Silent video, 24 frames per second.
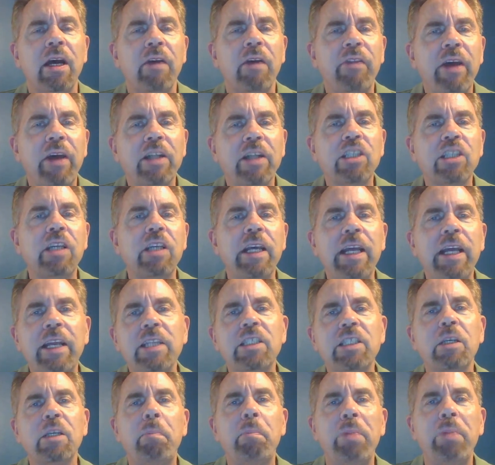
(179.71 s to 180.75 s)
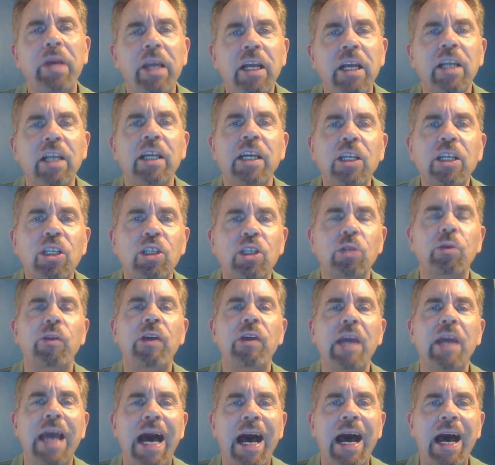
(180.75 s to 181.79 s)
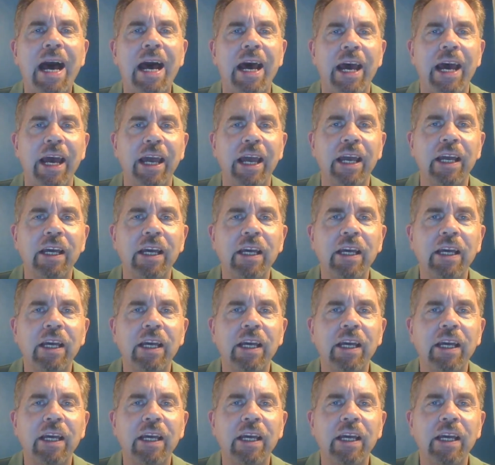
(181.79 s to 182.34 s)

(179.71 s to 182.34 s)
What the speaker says: that it is appealing to the eye.